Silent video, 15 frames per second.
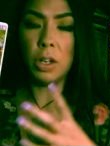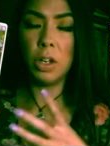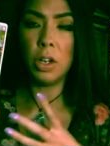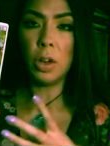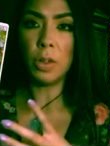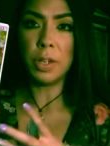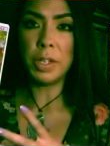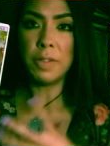you
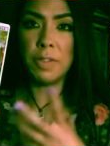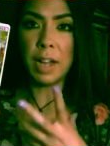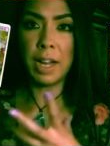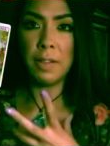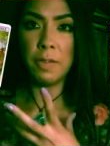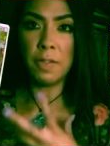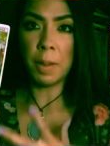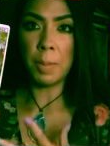know the
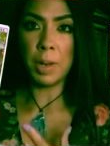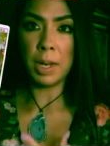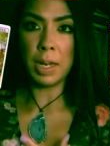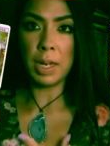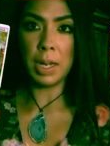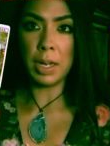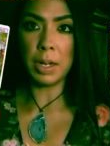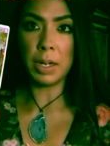divine
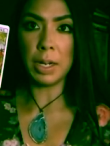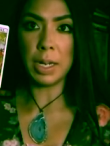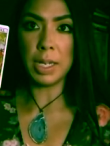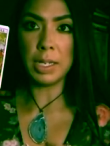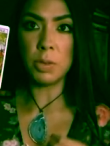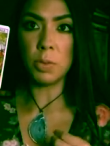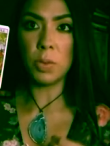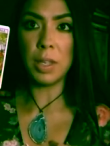feminine here
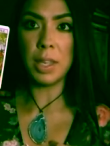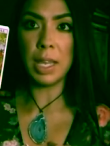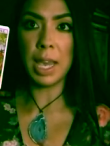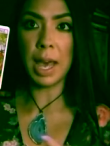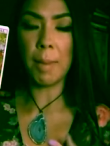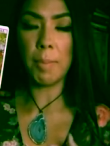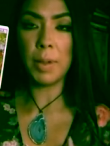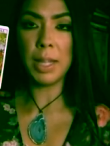is really
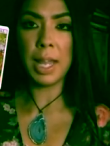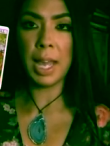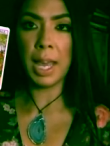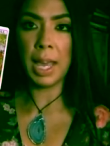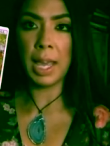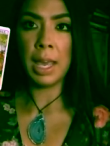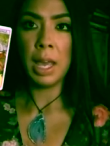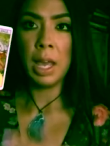at
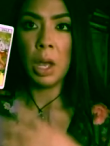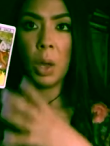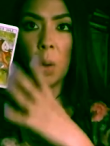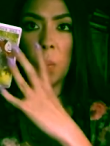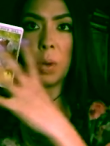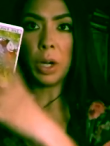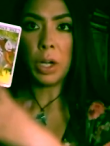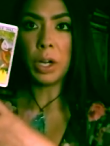play
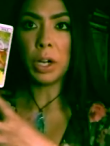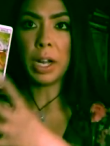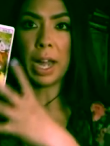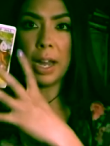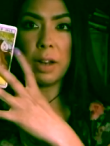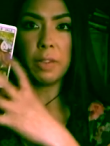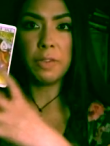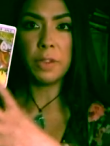where you're
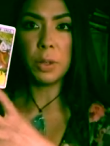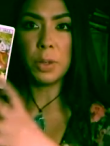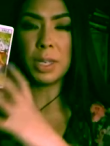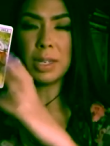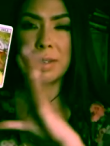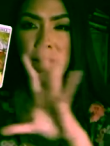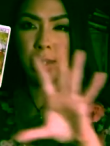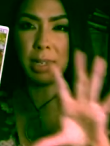kind of
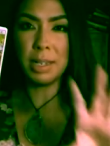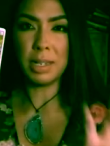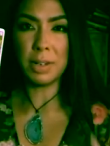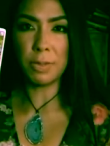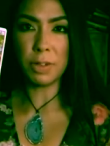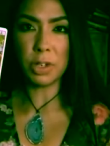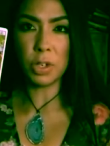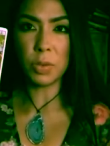focused in a
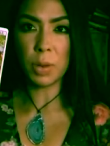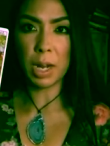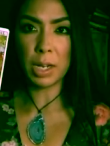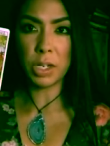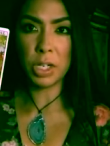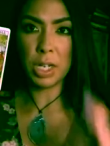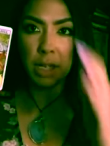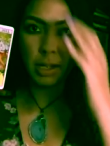different
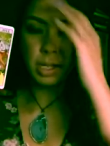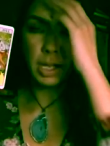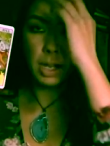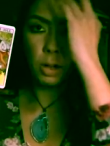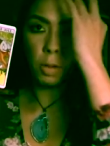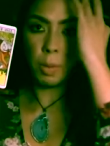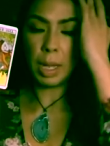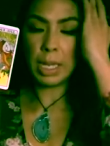direction
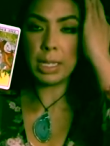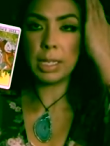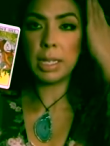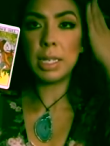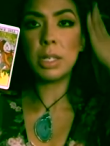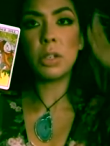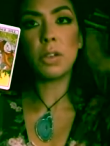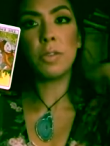single
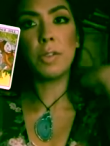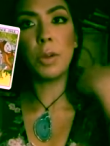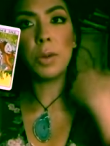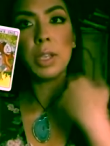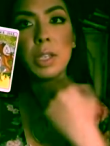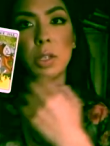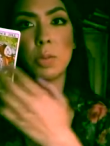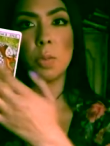Pisces you're
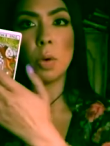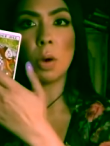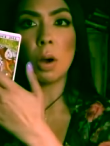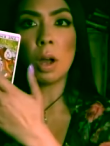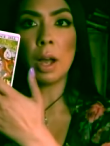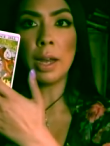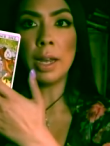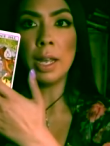focused more
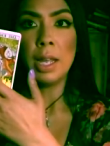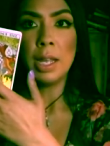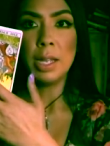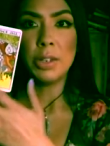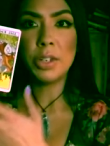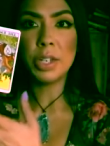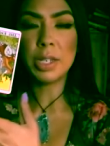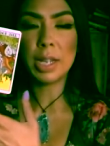on
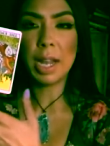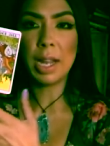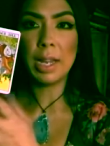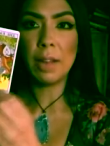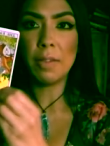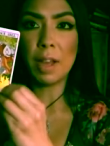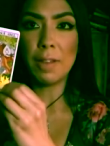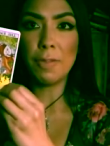just kind
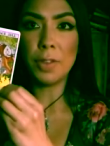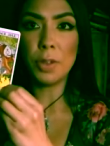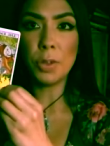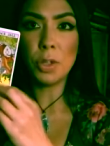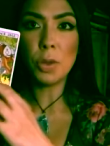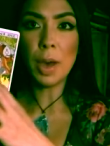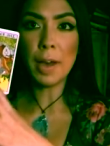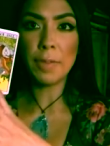of I feel
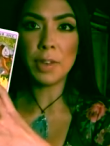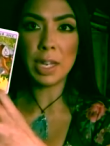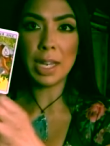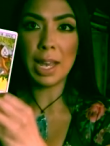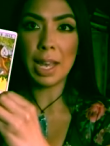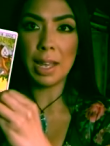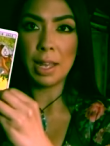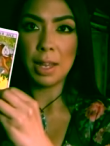you have to
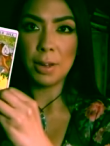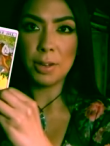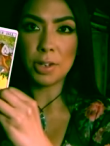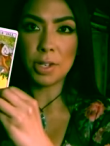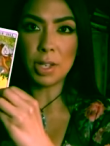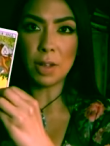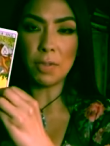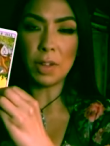get
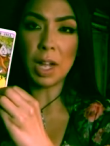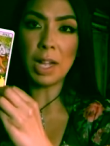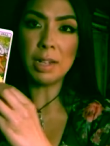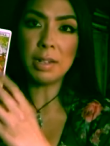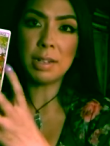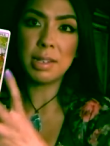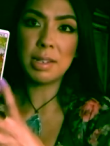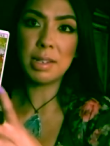yourself
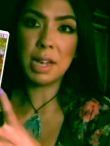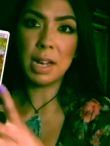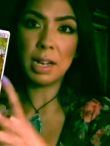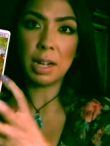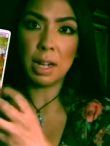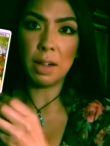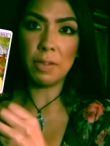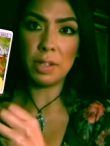
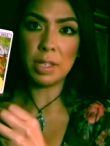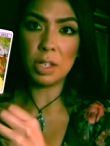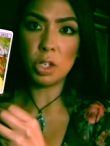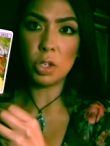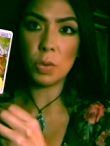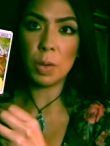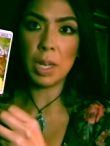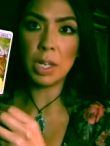unstuck of a
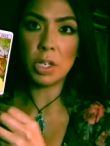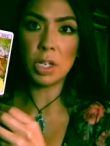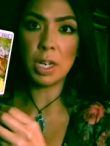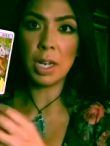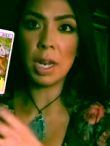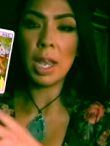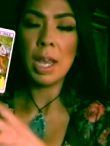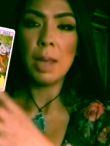situation